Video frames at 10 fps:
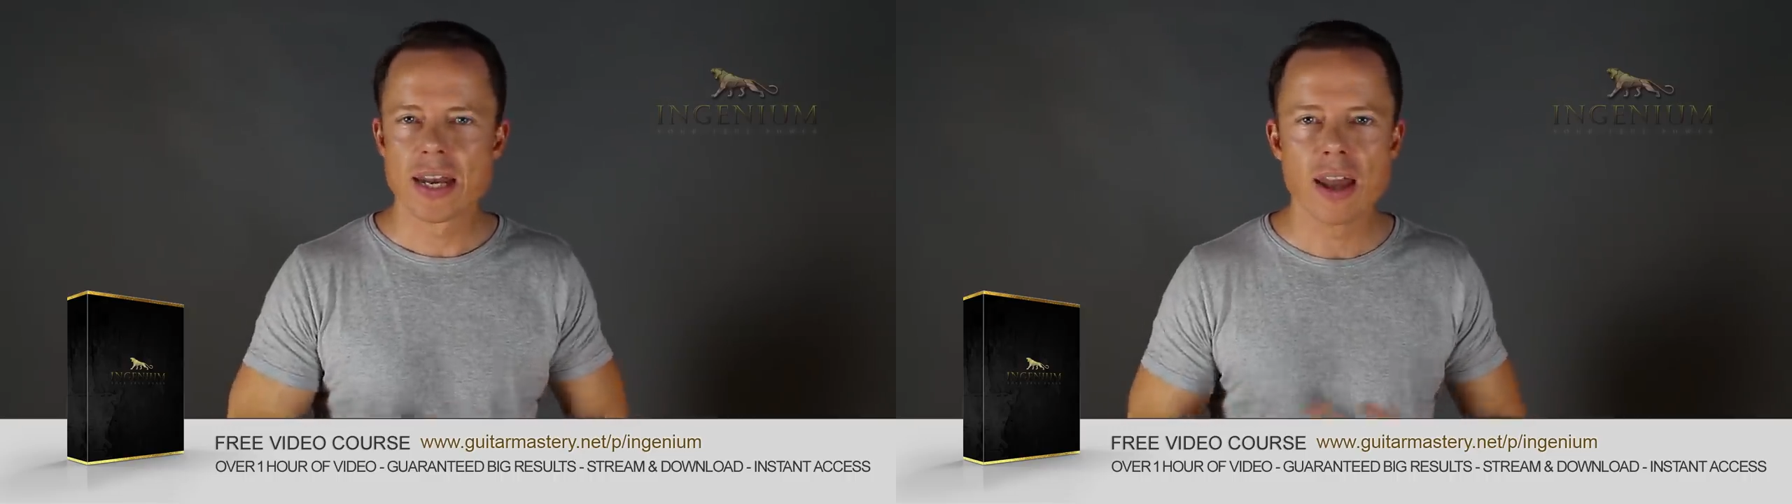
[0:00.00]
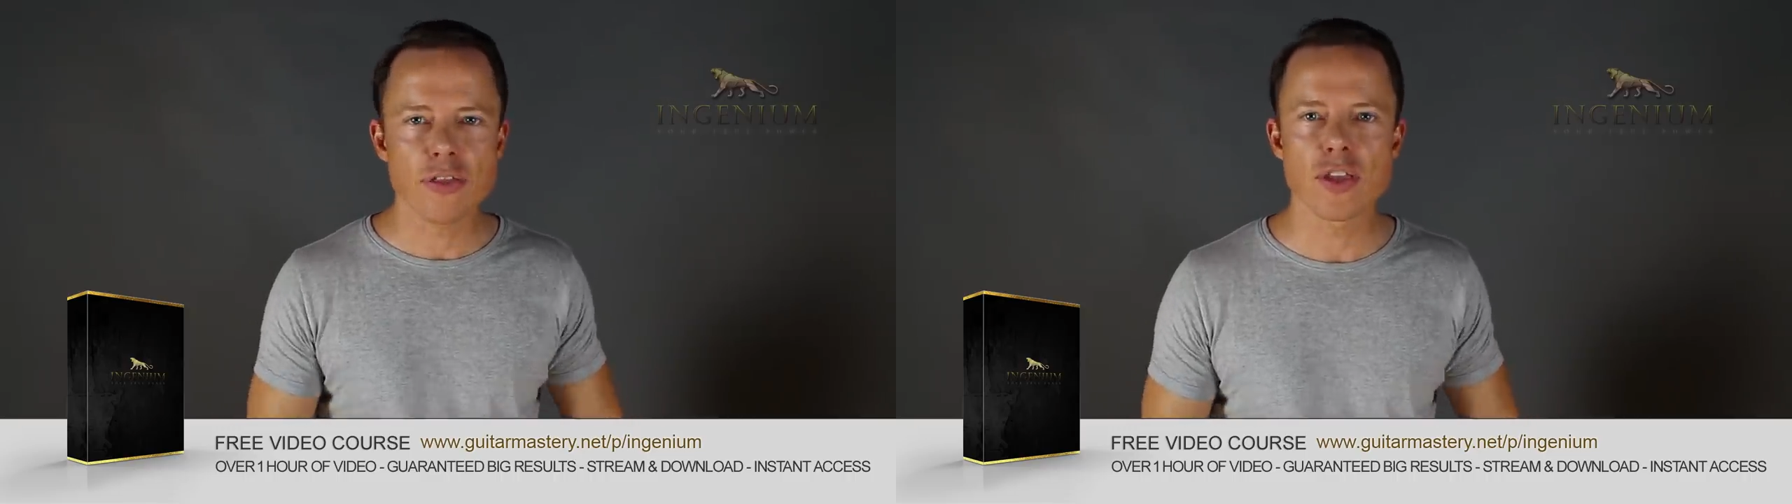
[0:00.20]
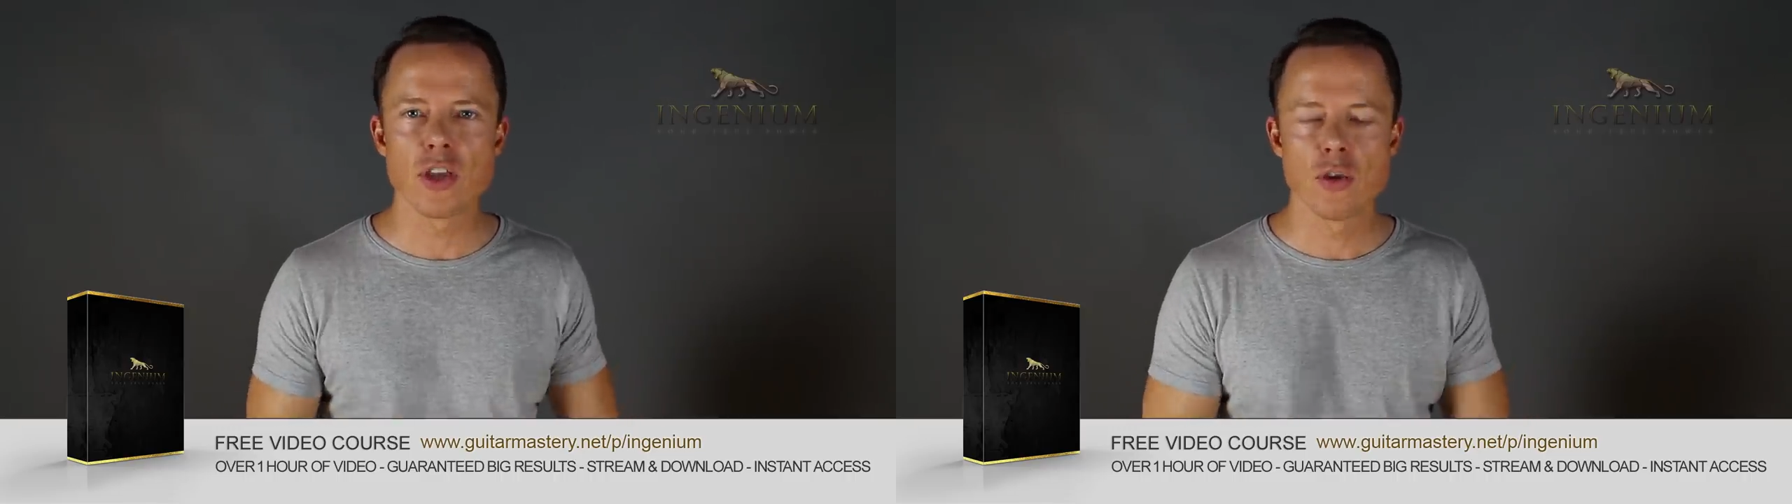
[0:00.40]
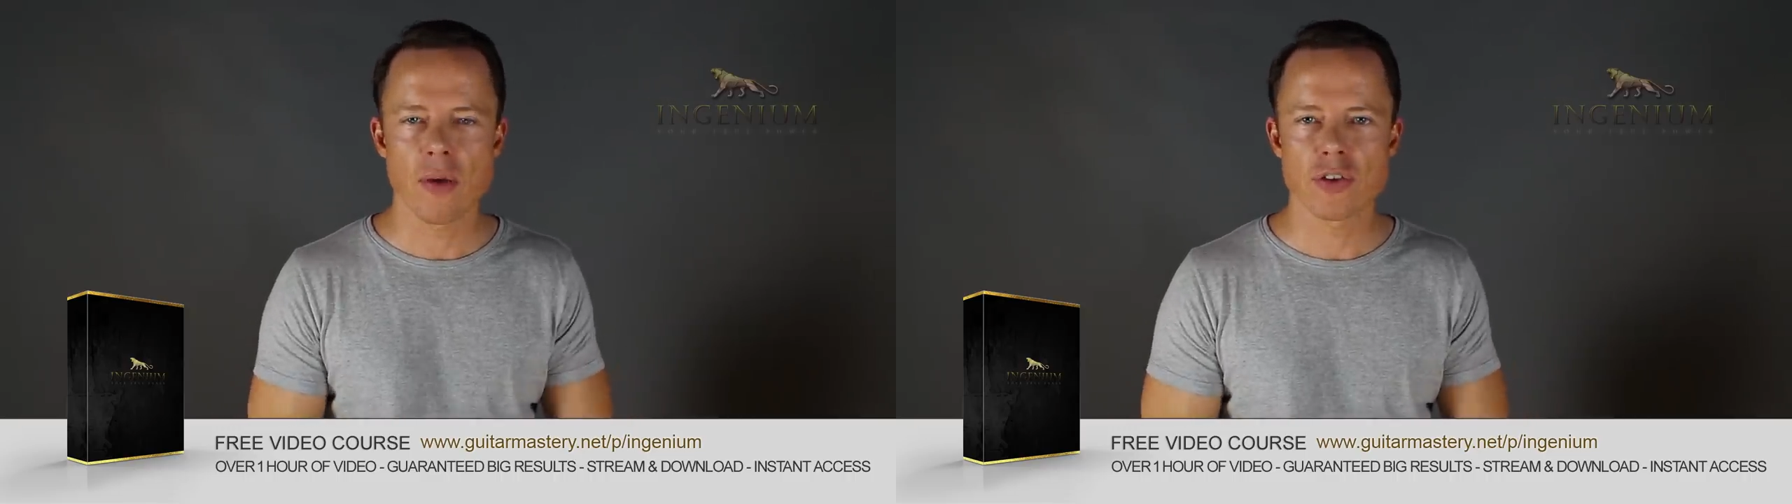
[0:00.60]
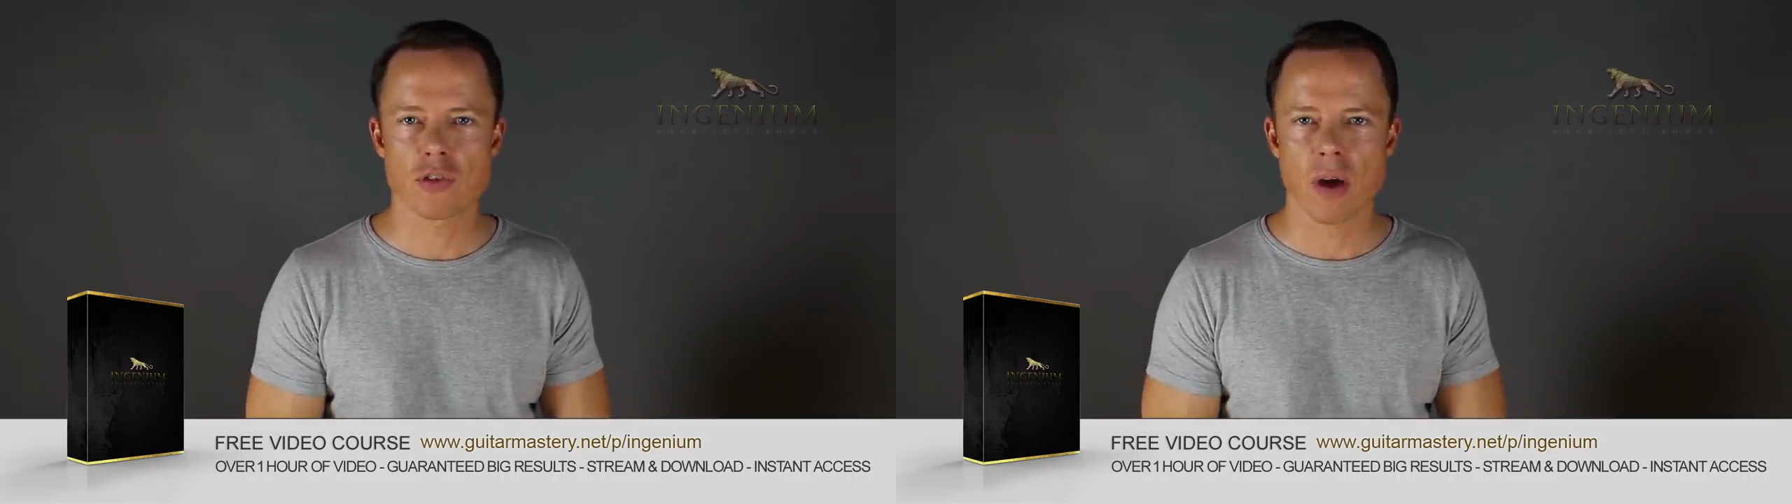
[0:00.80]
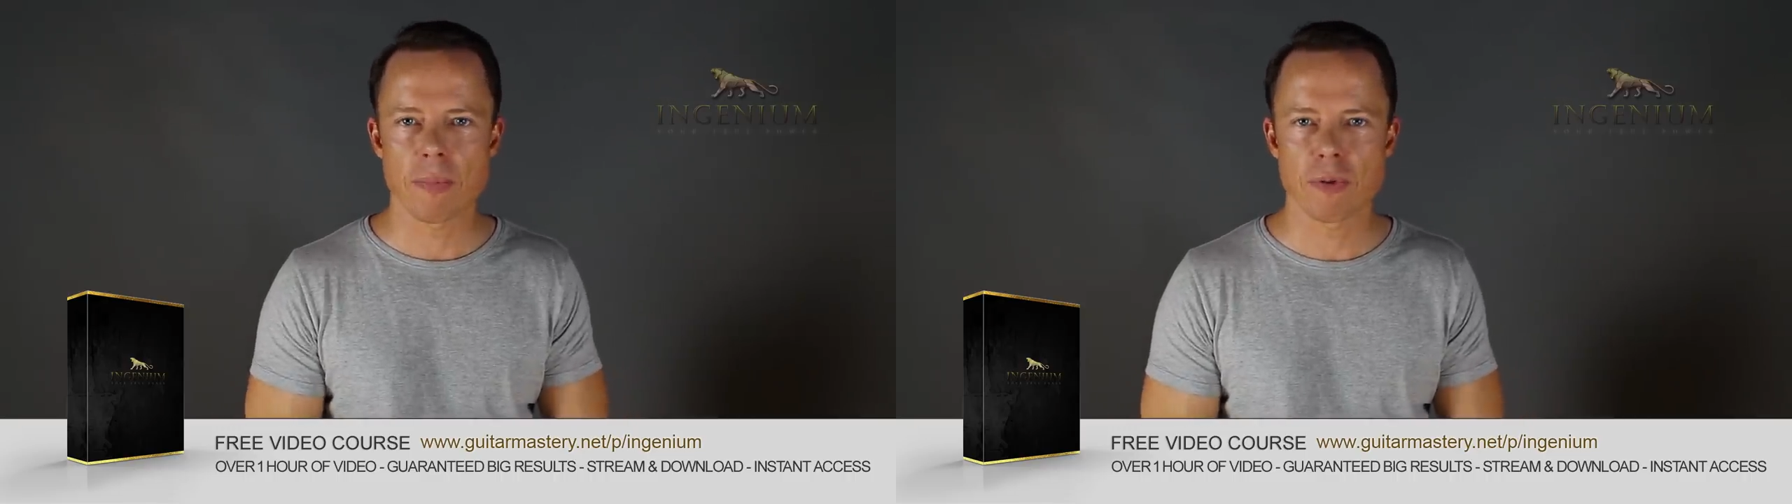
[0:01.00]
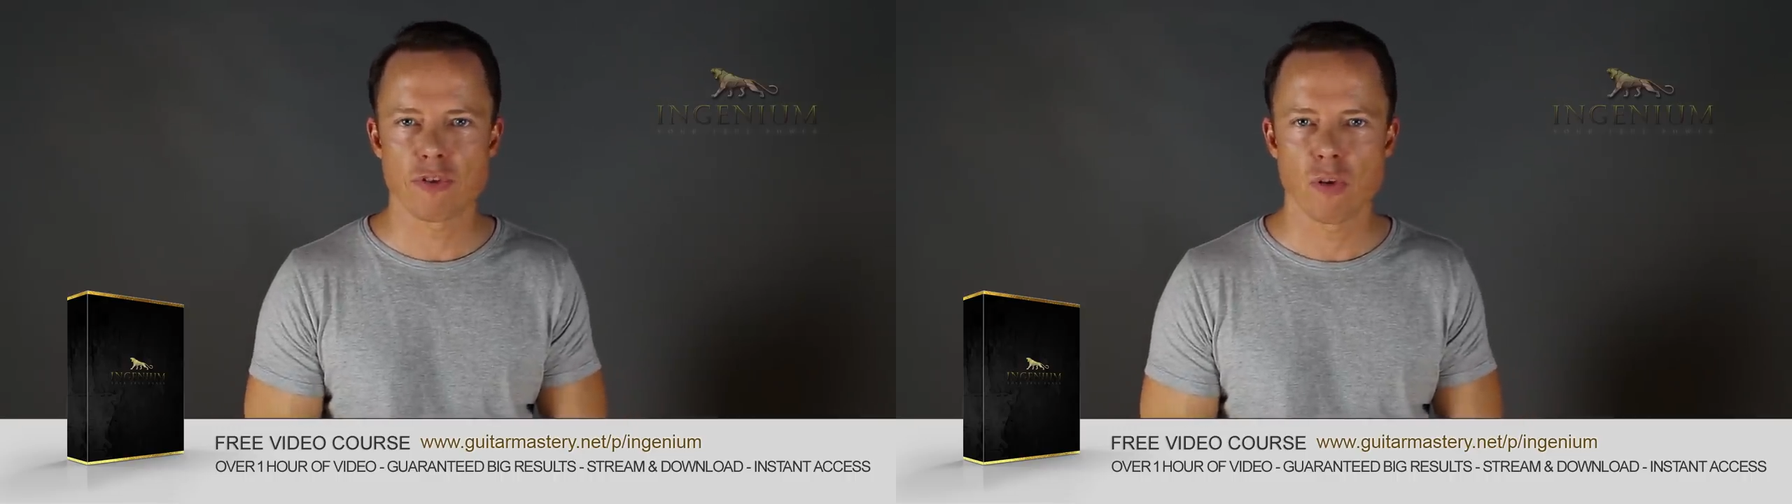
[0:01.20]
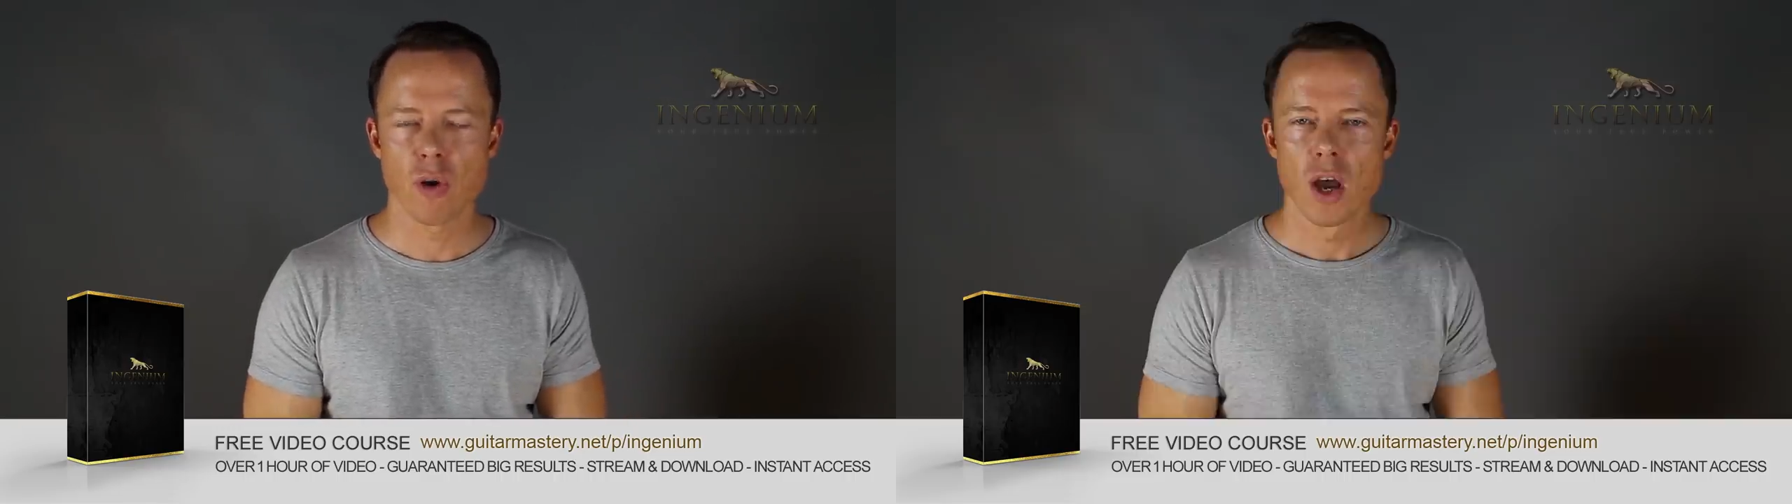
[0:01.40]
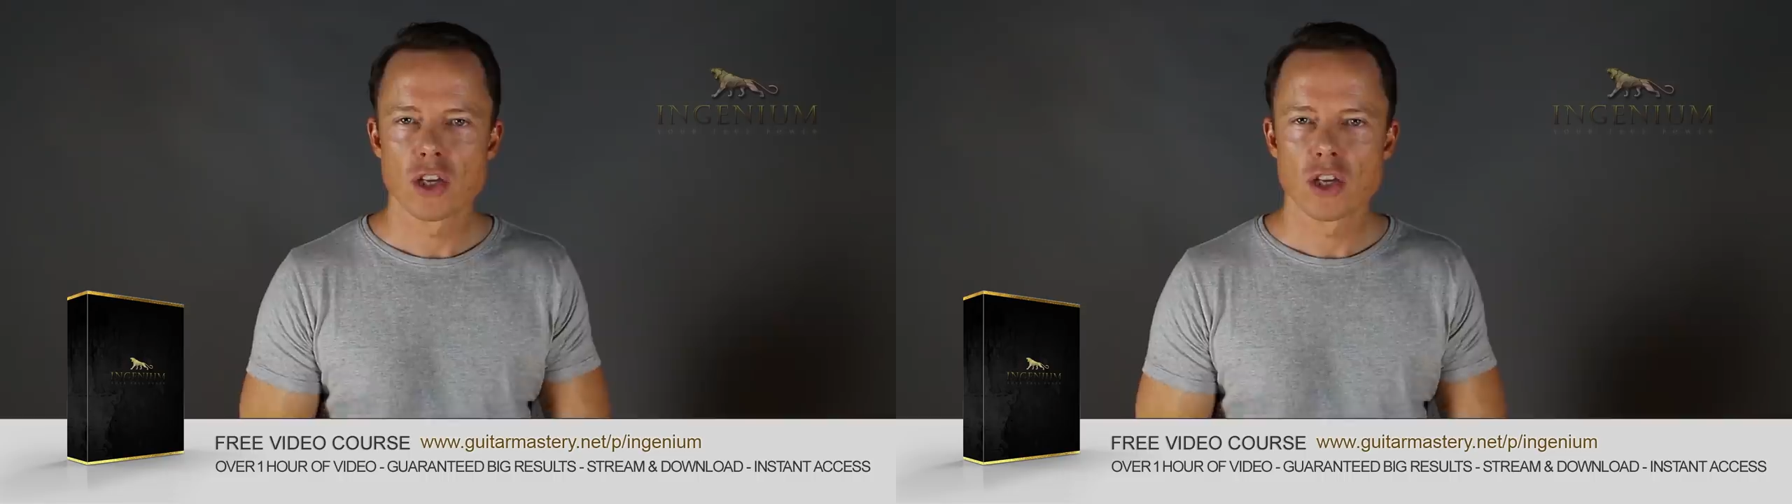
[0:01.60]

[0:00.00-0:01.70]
nothing you ever tried before.